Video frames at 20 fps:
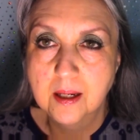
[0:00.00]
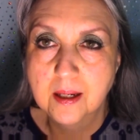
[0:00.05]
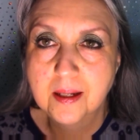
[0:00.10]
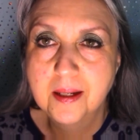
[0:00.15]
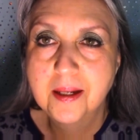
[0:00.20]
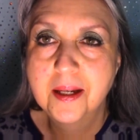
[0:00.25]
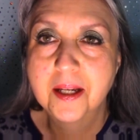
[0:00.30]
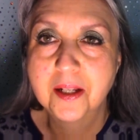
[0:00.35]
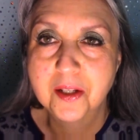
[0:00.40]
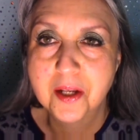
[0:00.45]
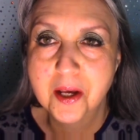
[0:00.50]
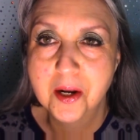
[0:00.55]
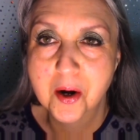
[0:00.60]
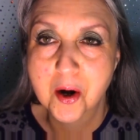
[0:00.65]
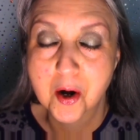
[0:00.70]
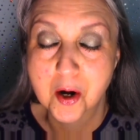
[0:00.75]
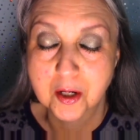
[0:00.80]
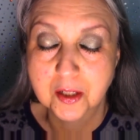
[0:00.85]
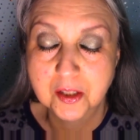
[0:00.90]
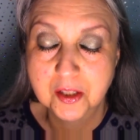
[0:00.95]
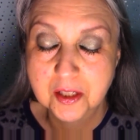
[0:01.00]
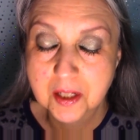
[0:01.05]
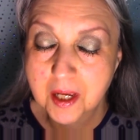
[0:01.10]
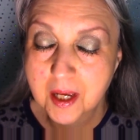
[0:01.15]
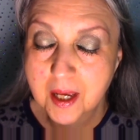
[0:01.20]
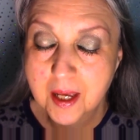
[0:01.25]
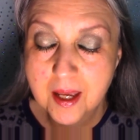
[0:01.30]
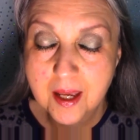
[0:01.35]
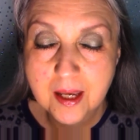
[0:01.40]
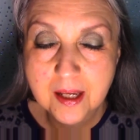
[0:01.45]
It hurts.
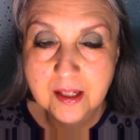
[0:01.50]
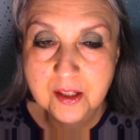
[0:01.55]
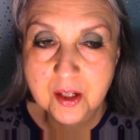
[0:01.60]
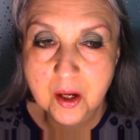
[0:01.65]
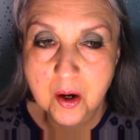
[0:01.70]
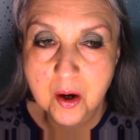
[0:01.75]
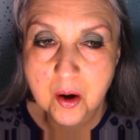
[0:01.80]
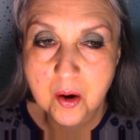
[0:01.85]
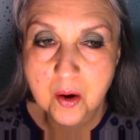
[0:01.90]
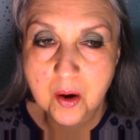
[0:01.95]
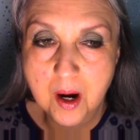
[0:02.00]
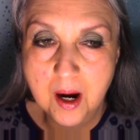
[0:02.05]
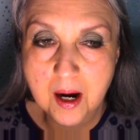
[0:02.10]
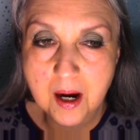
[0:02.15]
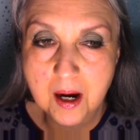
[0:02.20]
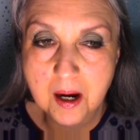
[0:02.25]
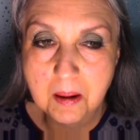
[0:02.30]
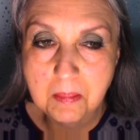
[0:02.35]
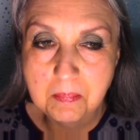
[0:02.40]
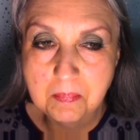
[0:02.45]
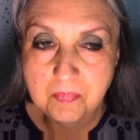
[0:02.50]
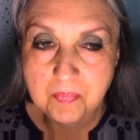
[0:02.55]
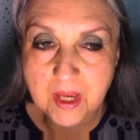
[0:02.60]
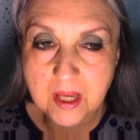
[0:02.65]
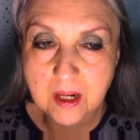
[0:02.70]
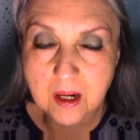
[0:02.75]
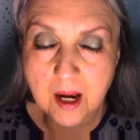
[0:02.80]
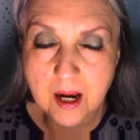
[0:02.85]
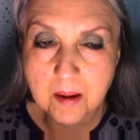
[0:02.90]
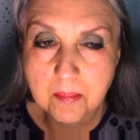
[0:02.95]
So, and
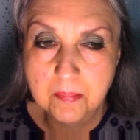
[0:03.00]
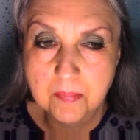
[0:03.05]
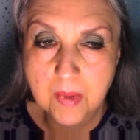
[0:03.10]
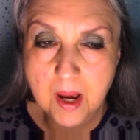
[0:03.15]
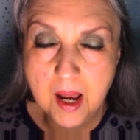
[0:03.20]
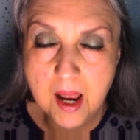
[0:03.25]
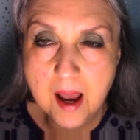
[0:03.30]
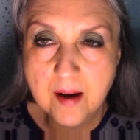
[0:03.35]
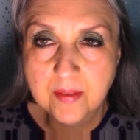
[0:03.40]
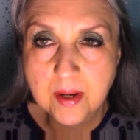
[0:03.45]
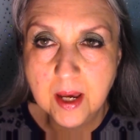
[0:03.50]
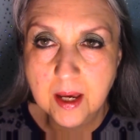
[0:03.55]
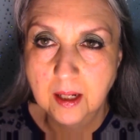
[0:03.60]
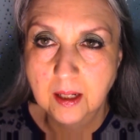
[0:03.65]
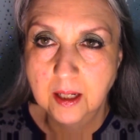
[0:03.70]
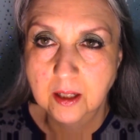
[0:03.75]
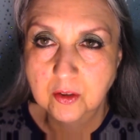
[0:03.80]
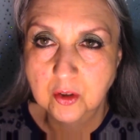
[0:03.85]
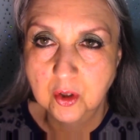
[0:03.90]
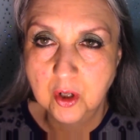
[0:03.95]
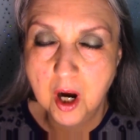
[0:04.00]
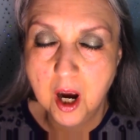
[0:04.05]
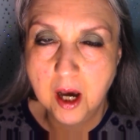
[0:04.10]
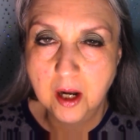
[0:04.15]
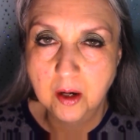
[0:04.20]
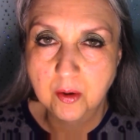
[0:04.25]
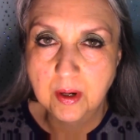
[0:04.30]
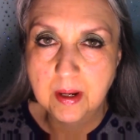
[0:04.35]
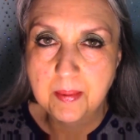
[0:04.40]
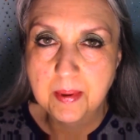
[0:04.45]
I haven't had
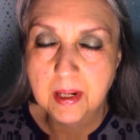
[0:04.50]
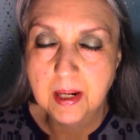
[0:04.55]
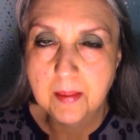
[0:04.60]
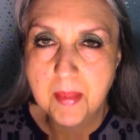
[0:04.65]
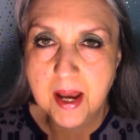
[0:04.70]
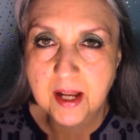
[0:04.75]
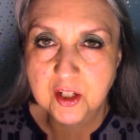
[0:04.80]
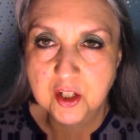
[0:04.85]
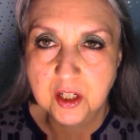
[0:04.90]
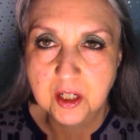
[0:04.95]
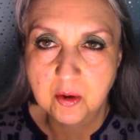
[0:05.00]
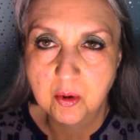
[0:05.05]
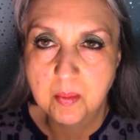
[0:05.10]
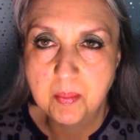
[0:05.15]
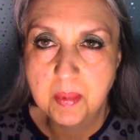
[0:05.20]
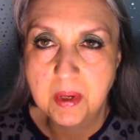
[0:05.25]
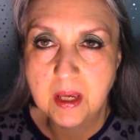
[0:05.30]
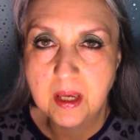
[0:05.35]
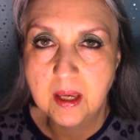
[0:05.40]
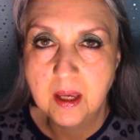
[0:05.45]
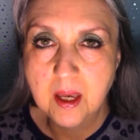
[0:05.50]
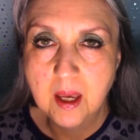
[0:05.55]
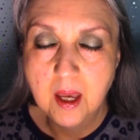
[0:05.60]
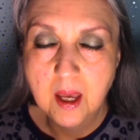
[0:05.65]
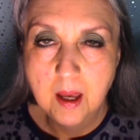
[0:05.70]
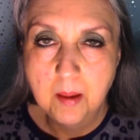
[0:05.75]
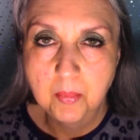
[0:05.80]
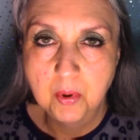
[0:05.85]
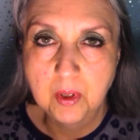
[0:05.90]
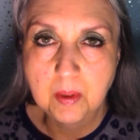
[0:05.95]
electrocautery, but I imagine it would be
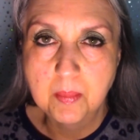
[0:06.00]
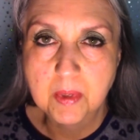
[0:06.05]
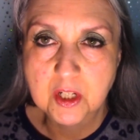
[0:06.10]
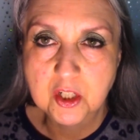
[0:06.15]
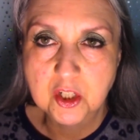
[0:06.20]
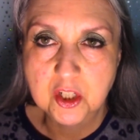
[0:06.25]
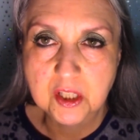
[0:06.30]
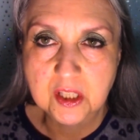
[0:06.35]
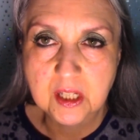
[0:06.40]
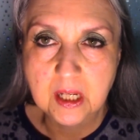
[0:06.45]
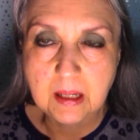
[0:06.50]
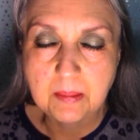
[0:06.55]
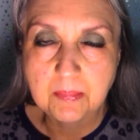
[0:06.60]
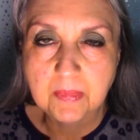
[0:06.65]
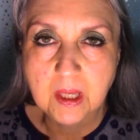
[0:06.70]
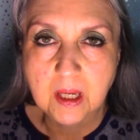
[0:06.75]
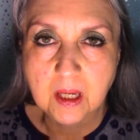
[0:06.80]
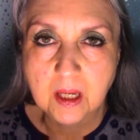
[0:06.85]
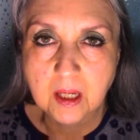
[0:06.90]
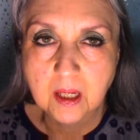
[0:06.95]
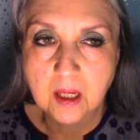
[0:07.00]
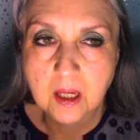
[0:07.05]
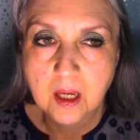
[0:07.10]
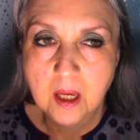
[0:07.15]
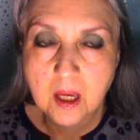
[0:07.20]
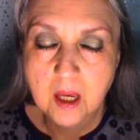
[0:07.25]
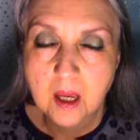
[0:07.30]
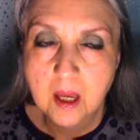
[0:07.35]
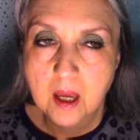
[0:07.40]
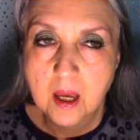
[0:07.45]
pretty much the same thing.
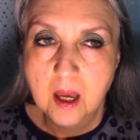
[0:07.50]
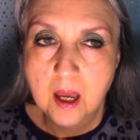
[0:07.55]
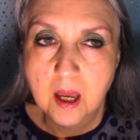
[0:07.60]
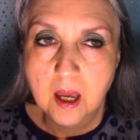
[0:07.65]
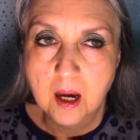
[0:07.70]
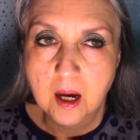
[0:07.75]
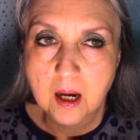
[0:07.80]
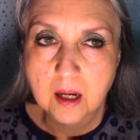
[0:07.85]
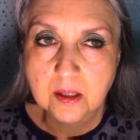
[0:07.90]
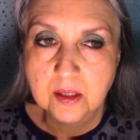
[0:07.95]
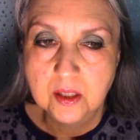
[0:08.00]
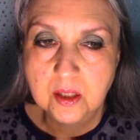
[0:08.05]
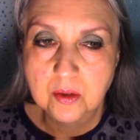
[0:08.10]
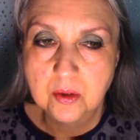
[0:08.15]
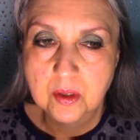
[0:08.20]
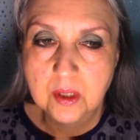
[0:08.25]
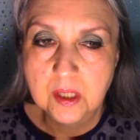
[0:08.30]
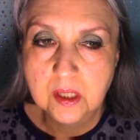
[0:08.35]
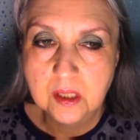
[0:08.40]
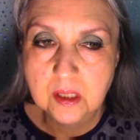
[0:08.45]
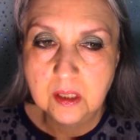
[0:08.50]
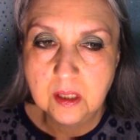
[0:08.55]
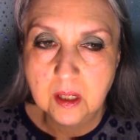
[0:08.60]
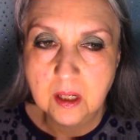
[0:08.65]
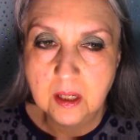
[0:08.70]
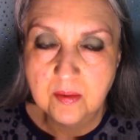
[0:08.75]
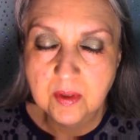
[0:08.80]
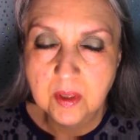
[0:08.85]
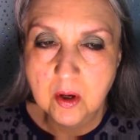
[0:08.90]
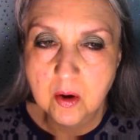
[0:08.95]
So this,
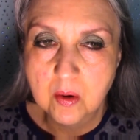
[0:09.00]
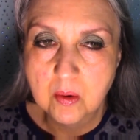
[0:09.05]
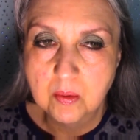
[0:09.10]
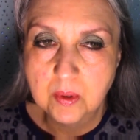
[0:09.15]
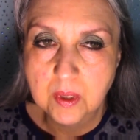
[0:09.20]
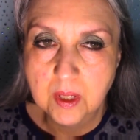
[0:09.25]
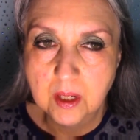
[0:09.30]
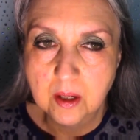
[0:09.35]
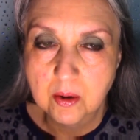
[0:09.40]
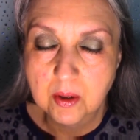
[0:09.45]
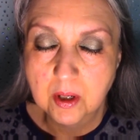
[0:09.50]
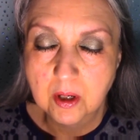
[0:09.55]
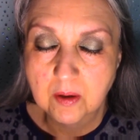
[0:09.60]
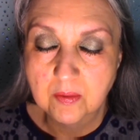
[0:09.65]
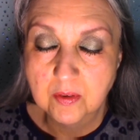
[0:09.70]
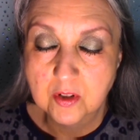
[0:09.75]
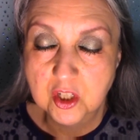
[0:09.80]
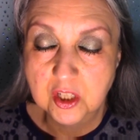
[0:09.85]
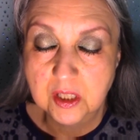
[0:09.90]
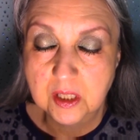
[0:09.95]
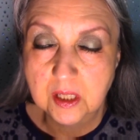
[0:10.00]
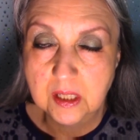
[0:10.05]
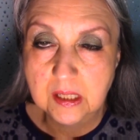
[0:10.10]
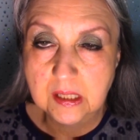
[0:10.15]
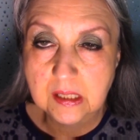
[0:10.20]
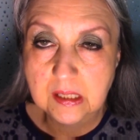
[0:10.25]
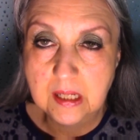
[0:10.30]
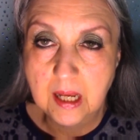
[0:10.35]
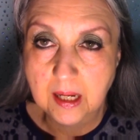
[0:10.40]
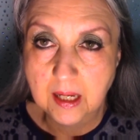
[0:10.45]
even though, it hurt for just a
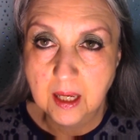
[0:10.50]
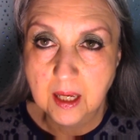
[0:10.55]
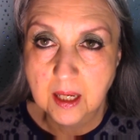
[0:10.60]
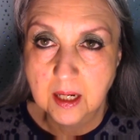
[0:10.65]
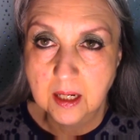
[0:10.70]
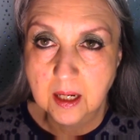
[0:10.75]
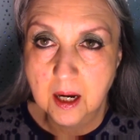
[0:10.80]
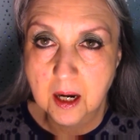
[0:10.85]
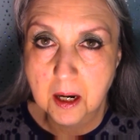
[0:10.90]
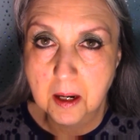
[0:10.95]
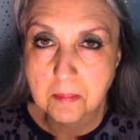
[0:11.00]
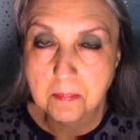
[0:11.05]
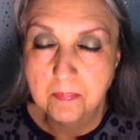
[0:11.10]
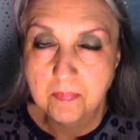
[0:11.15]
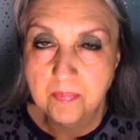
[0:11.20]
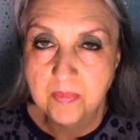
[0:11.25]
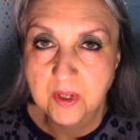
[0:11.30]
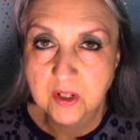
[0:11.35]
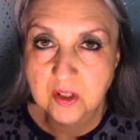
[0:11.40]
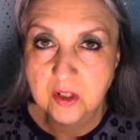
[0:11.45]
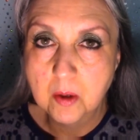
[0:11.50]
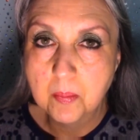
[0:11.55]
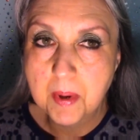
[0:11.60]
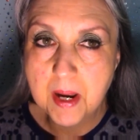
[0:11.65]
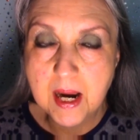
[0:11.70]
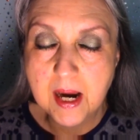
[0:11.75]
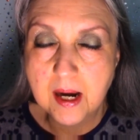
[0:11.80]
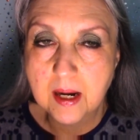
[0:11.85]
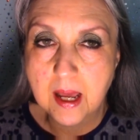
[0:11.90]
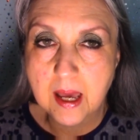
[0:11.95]
second, there's no
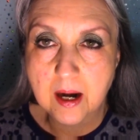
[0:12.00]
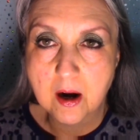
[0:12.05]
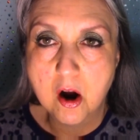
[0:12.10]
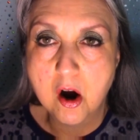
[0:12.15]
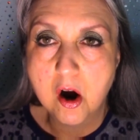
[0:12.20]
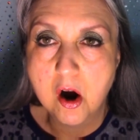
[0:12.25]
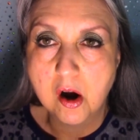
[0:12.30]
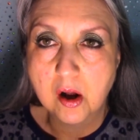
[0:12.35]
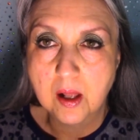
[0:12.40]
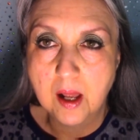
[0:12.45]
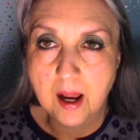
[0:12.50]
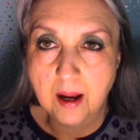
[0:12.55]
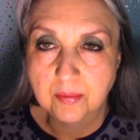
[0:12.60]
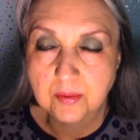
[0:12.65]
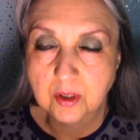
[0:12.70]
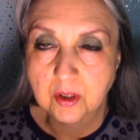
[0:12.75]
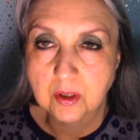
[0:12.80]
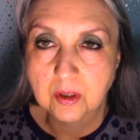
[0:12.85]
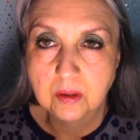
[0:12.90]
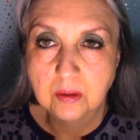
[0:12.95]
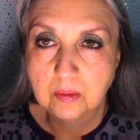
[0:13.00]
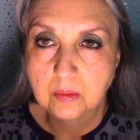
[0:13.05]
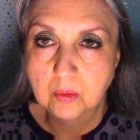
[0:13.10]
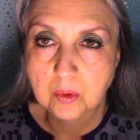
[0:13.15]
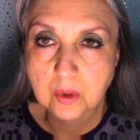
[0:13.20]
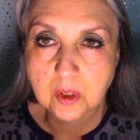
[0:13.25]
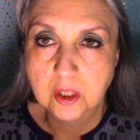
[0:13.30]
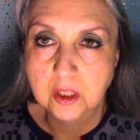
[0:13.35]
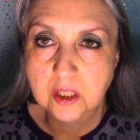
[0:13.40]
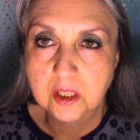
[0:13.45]
pain at all
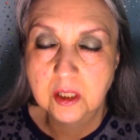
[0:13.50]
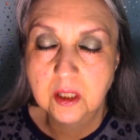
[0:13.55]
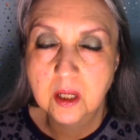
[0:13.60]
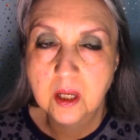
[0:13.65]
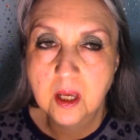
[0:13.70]
afterwards.